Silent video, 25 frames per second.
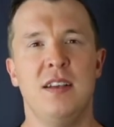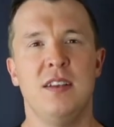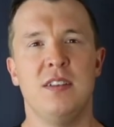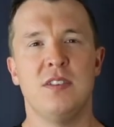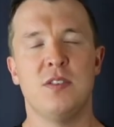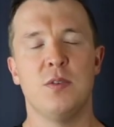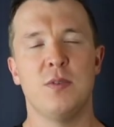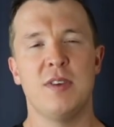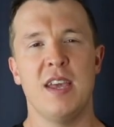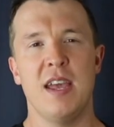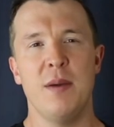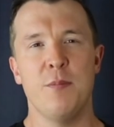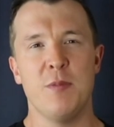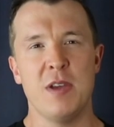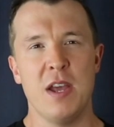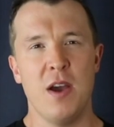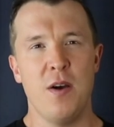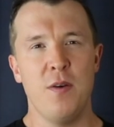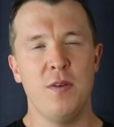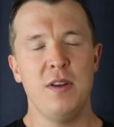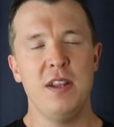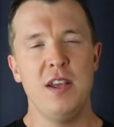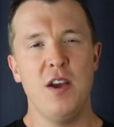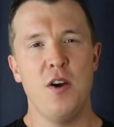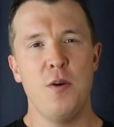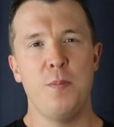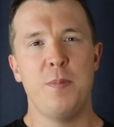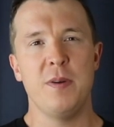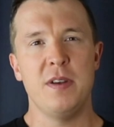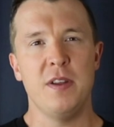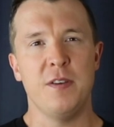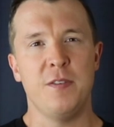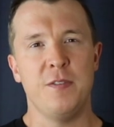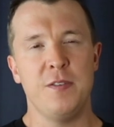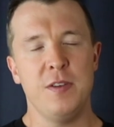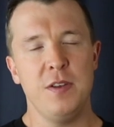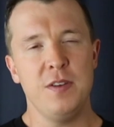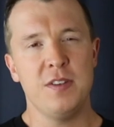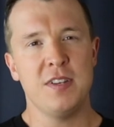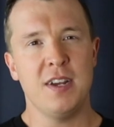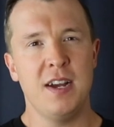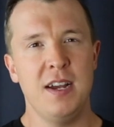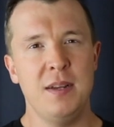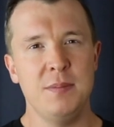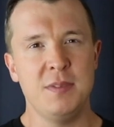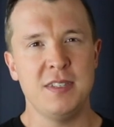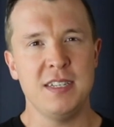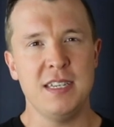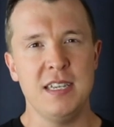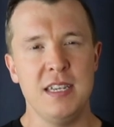So again, we only open a few
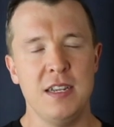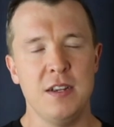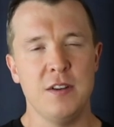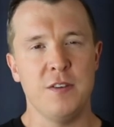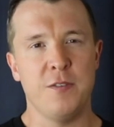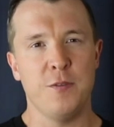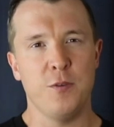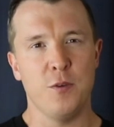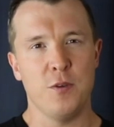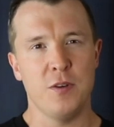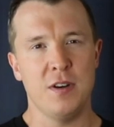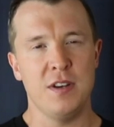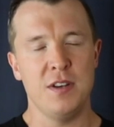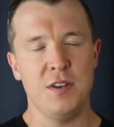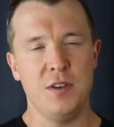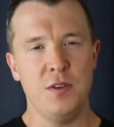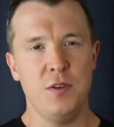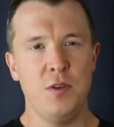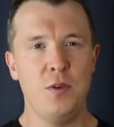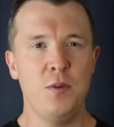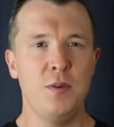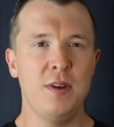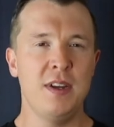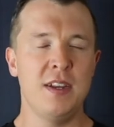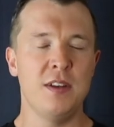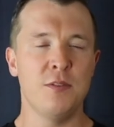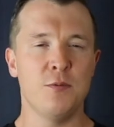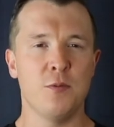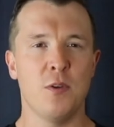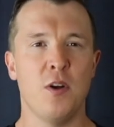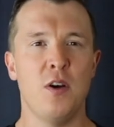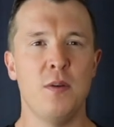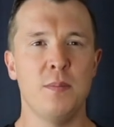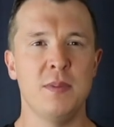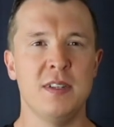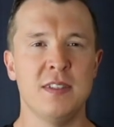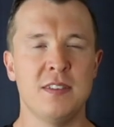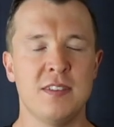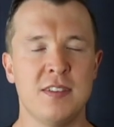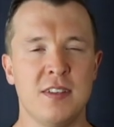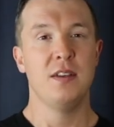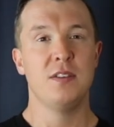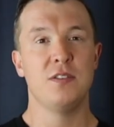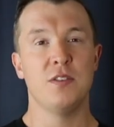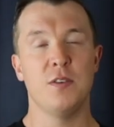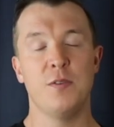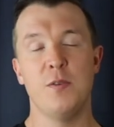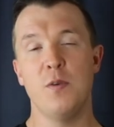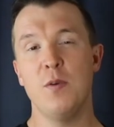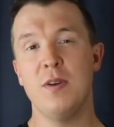times a year for new enrollments.
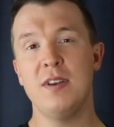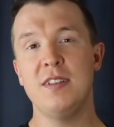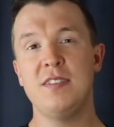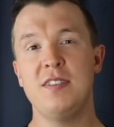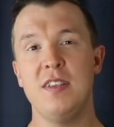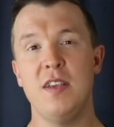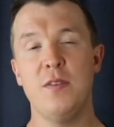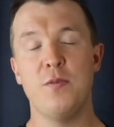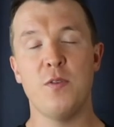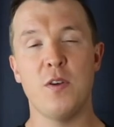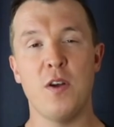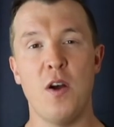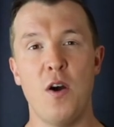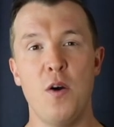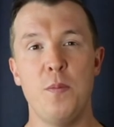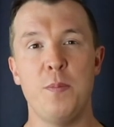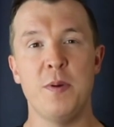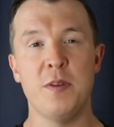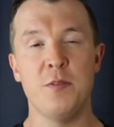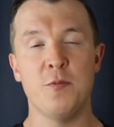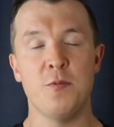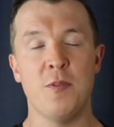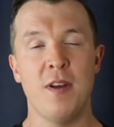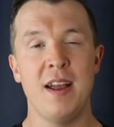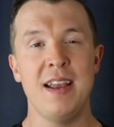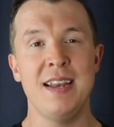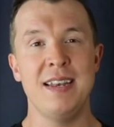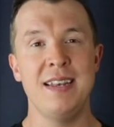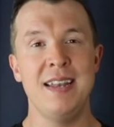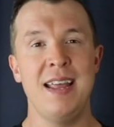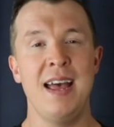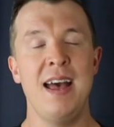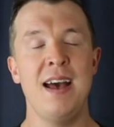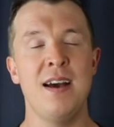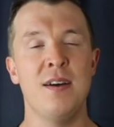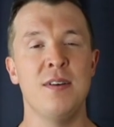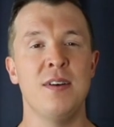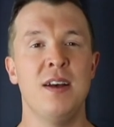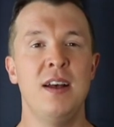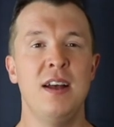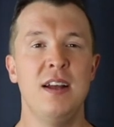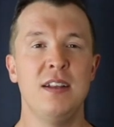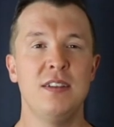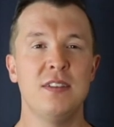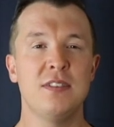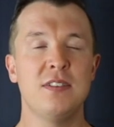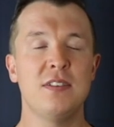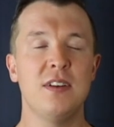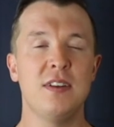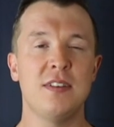So if you want to see if we're open right now,
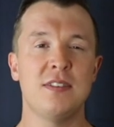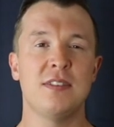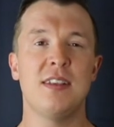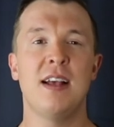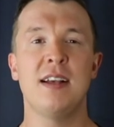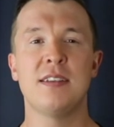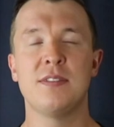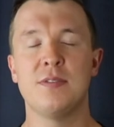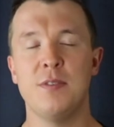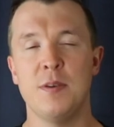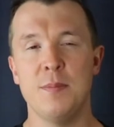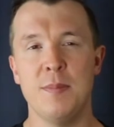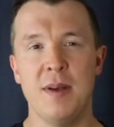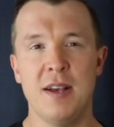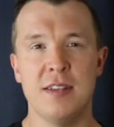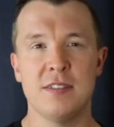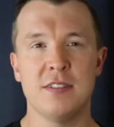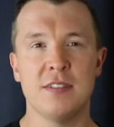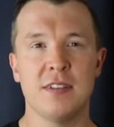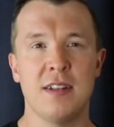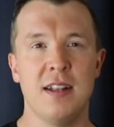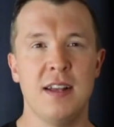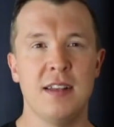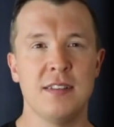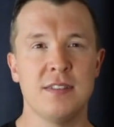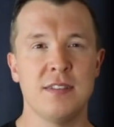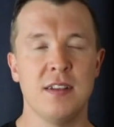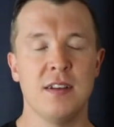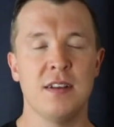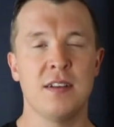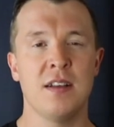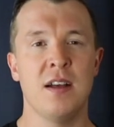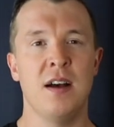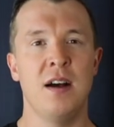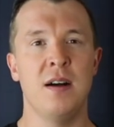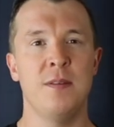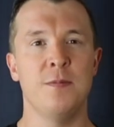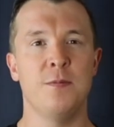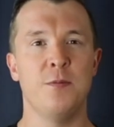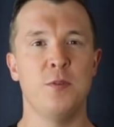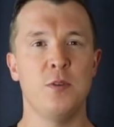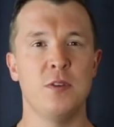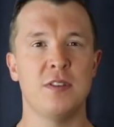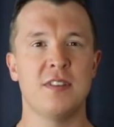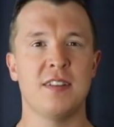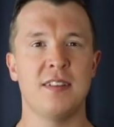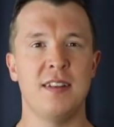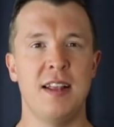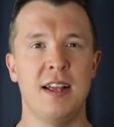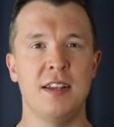just go to saxophonemasterclass.com
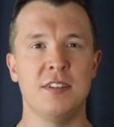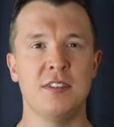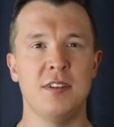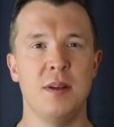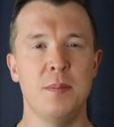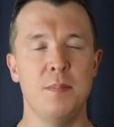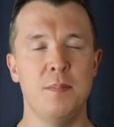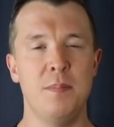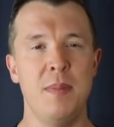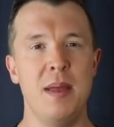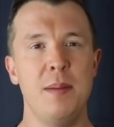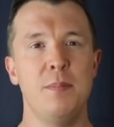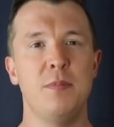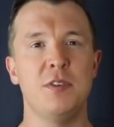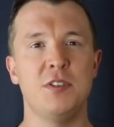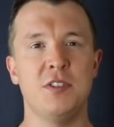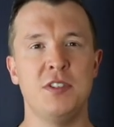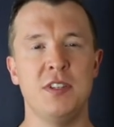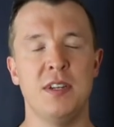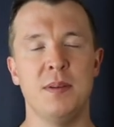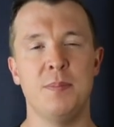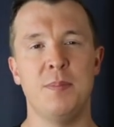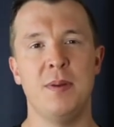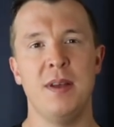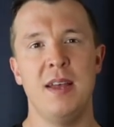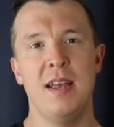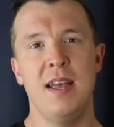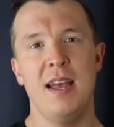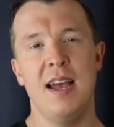forward slash membership.